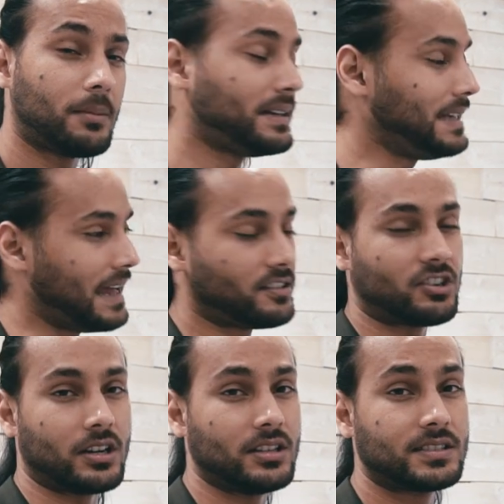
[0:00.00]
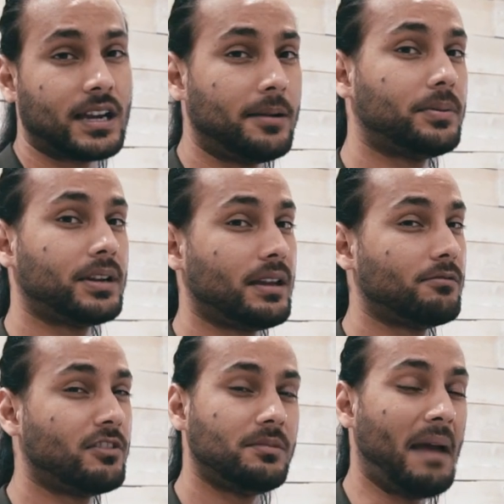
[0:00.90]
My dad started this company.
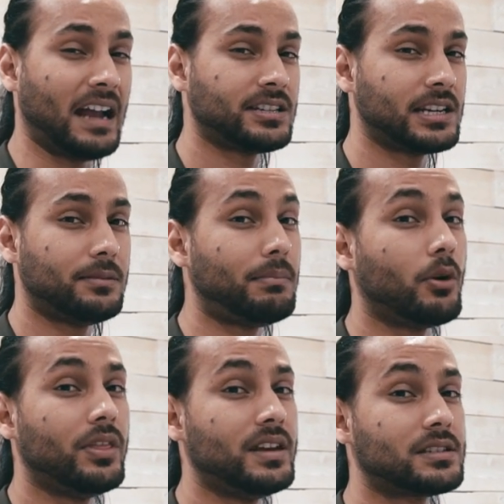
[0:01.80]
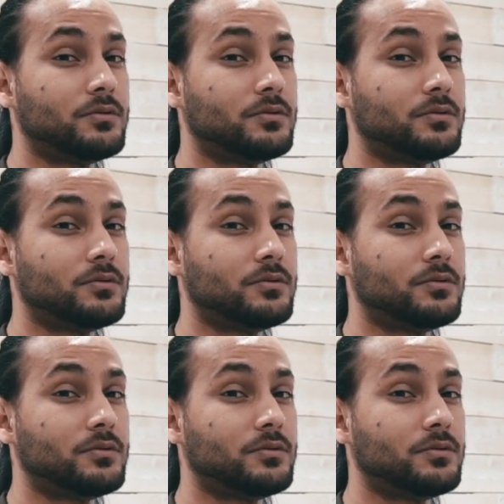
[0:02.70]
I'm very passionate about this.